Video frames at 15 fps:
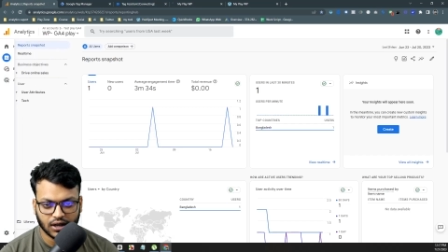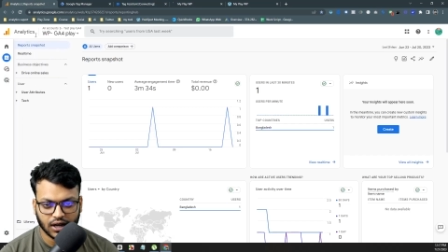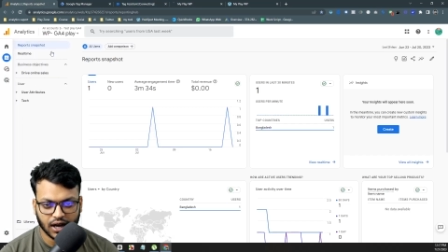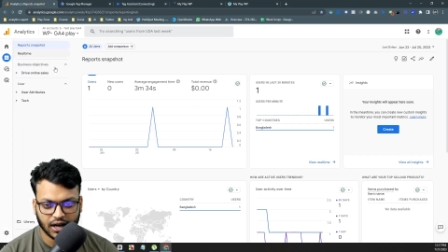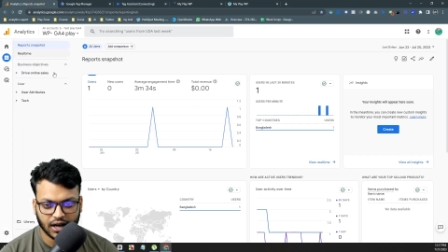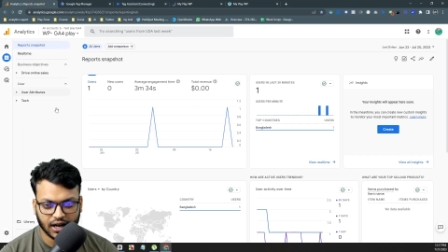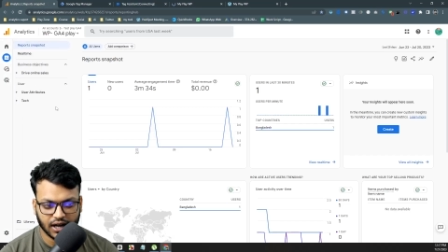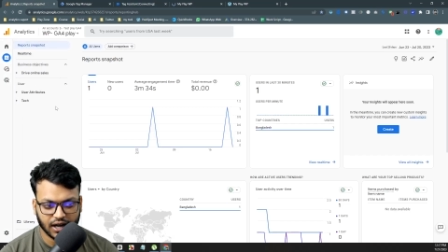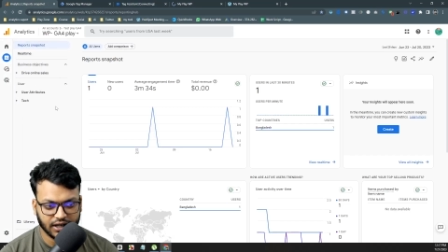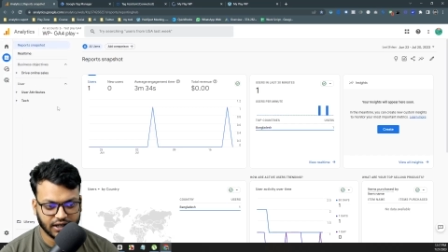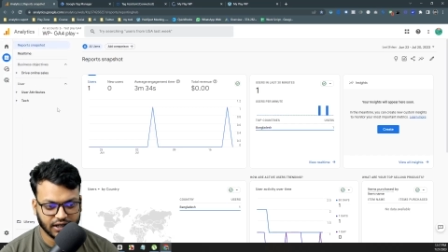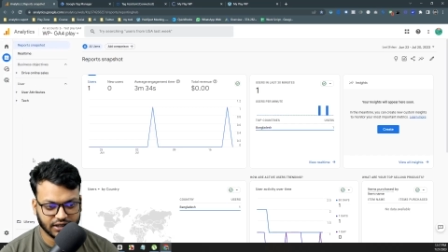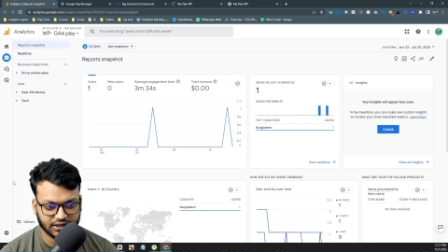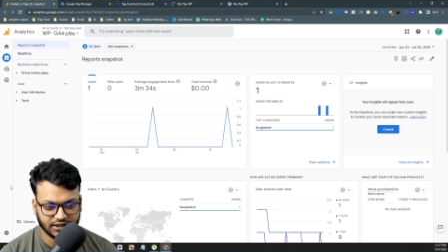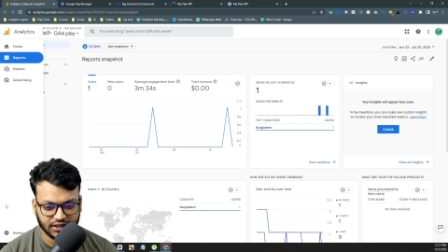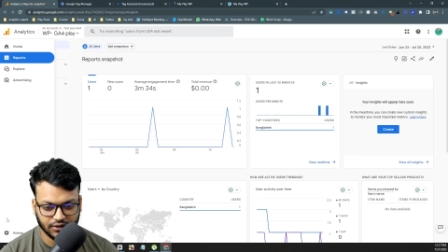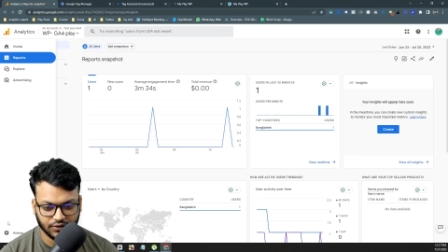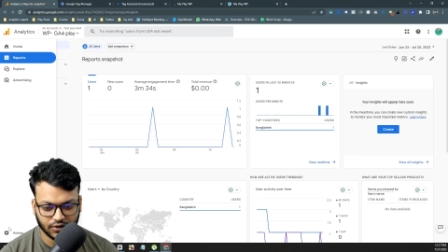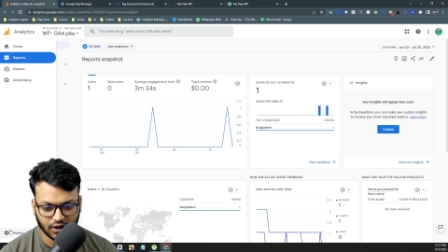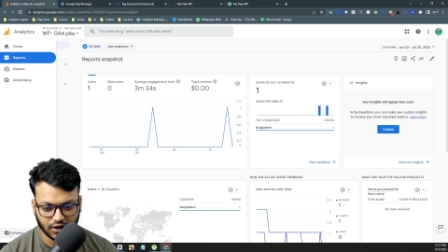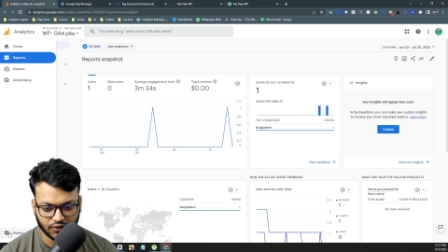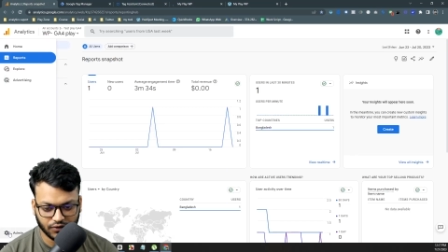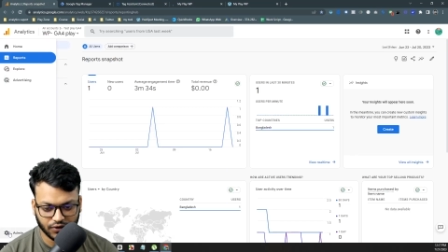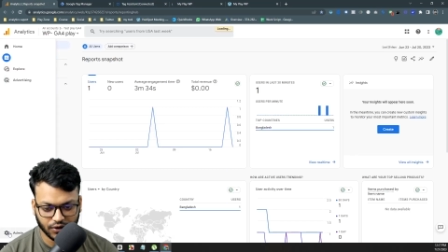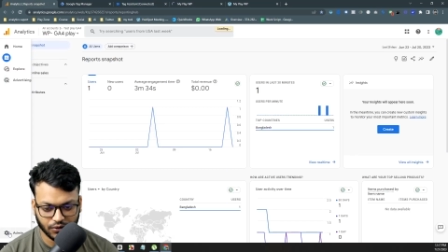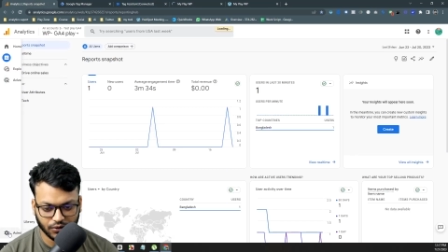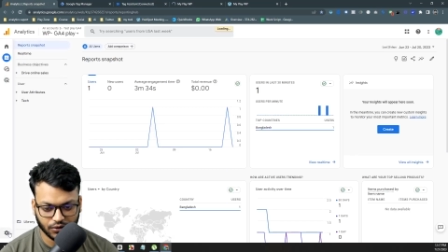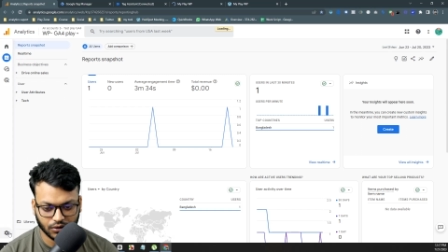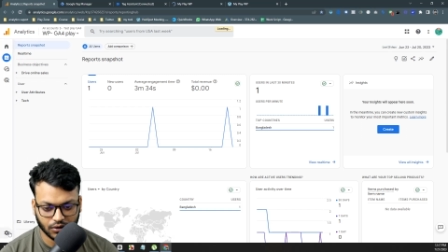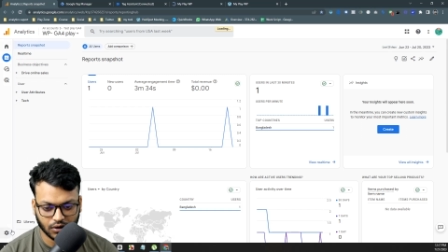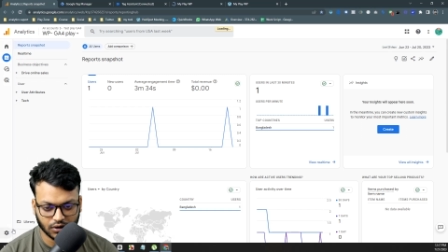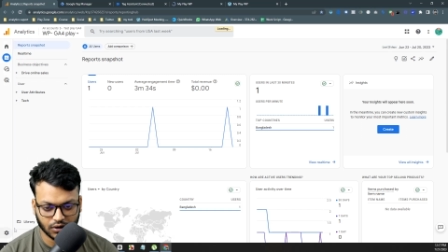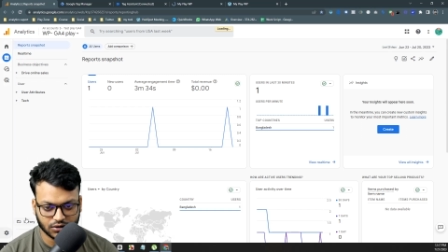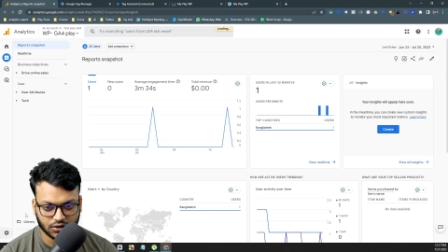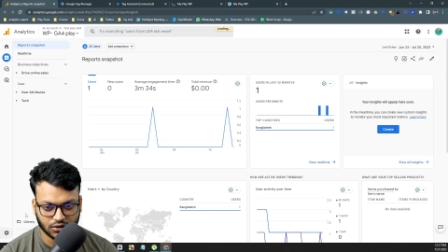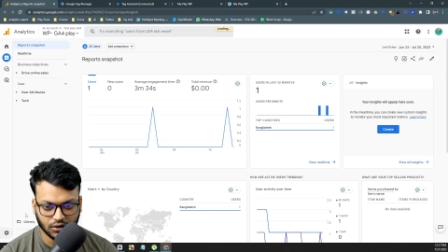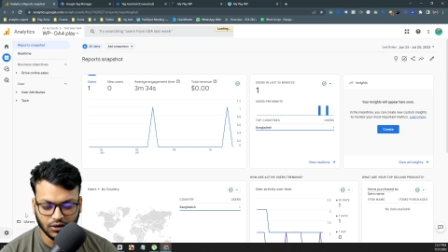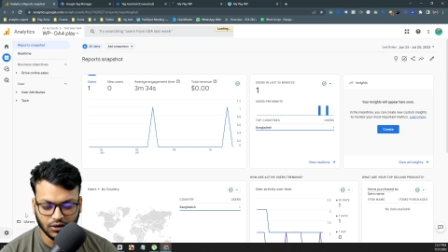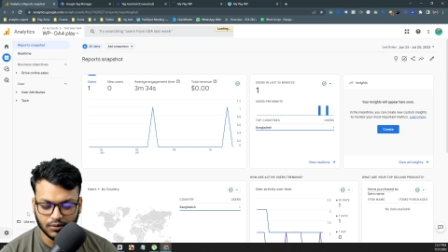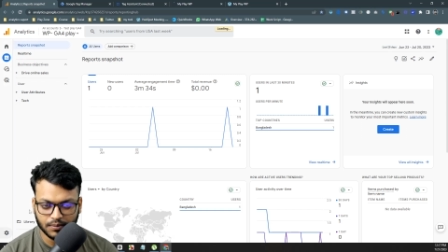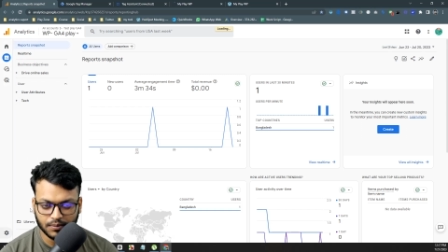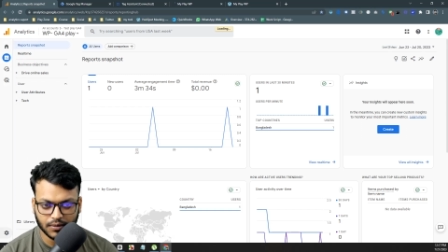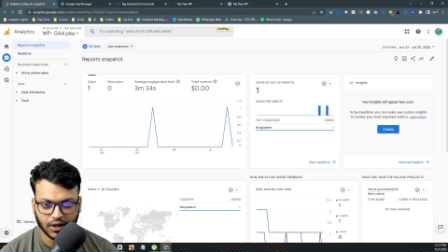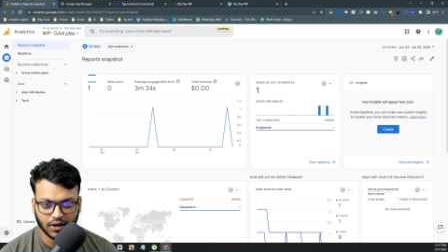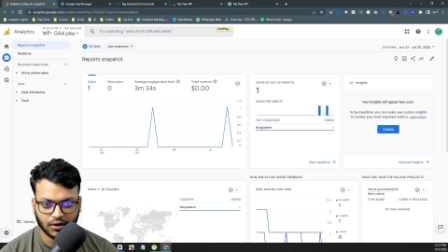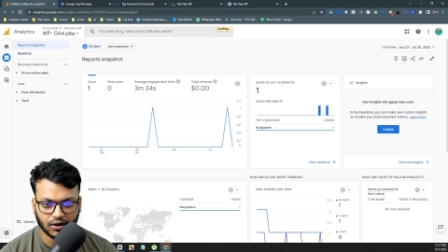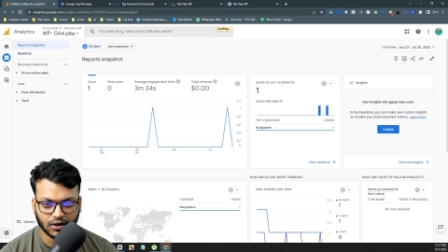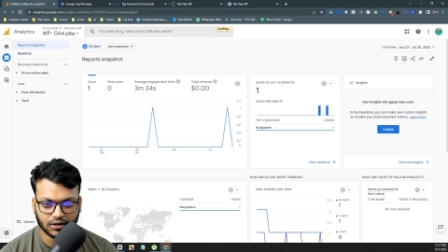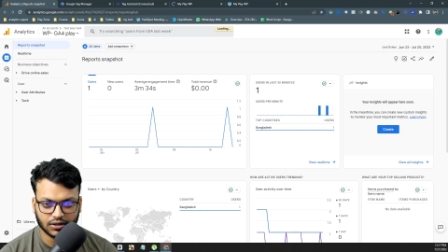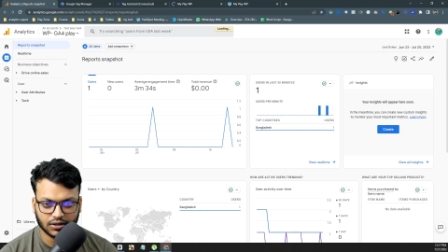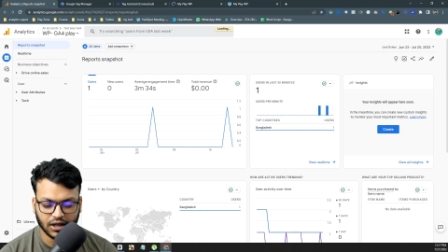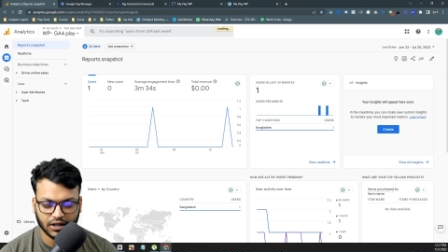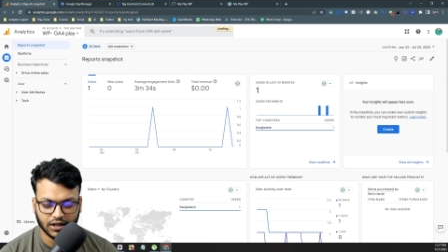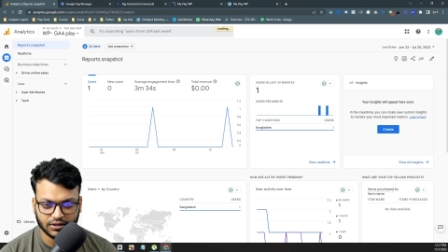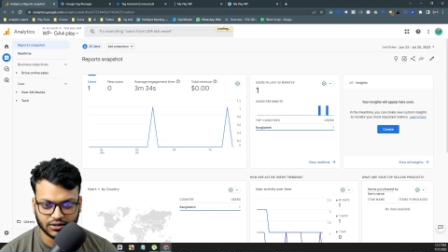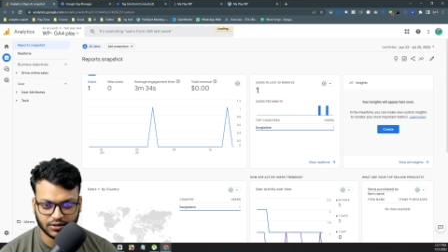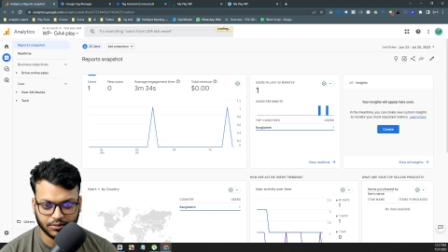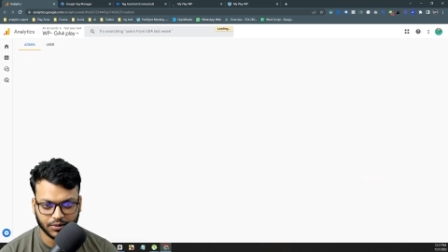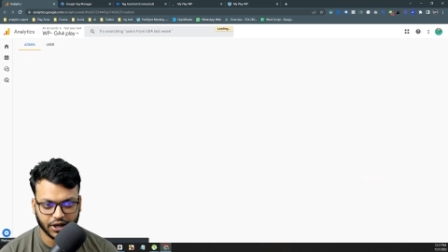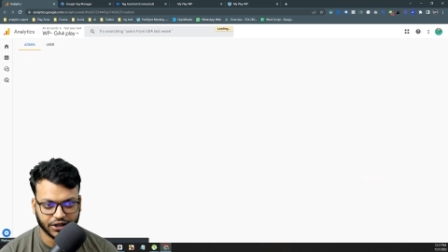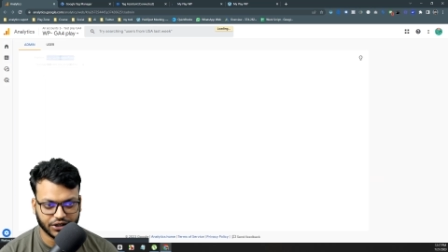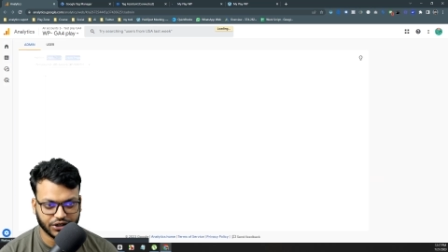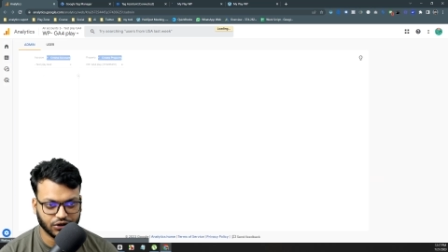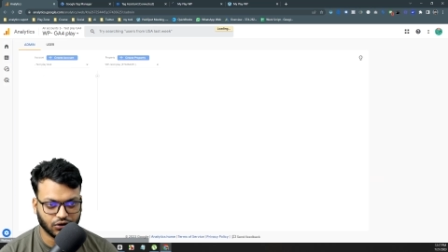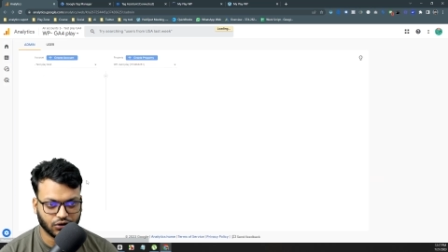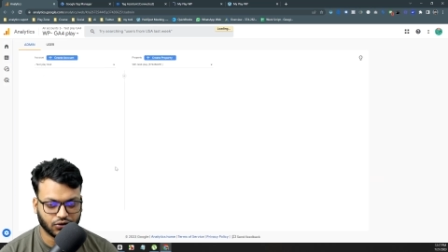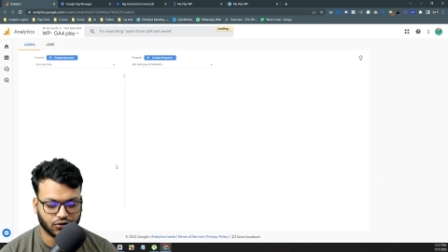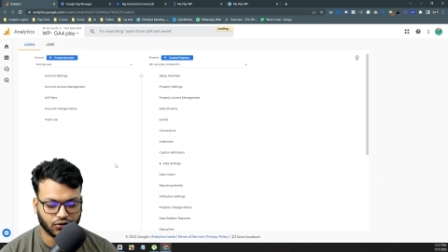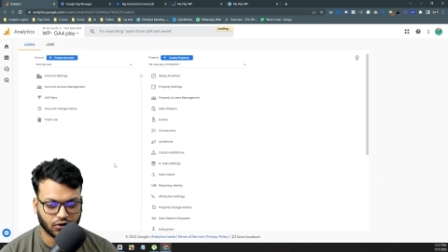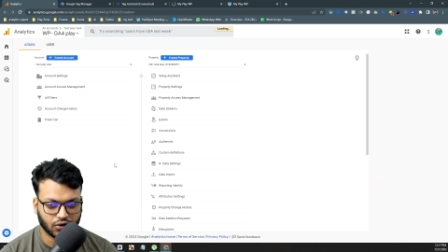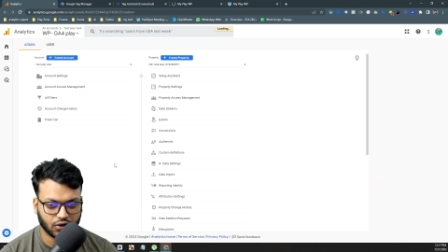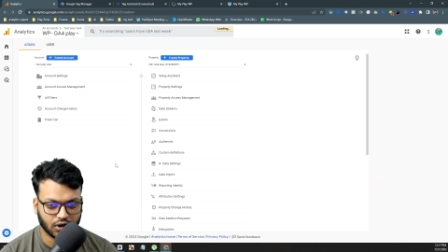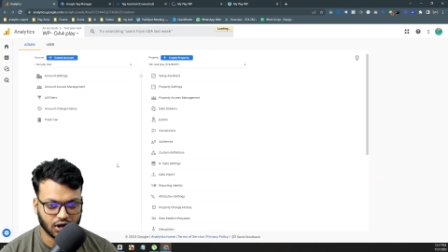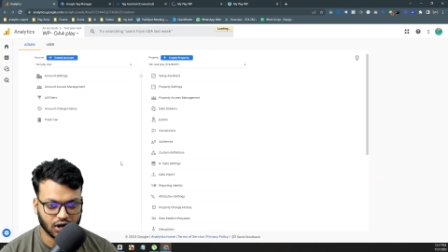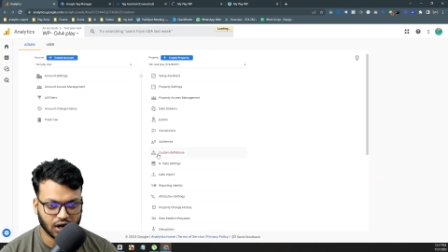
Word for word: analytics debug view also because it's make sure for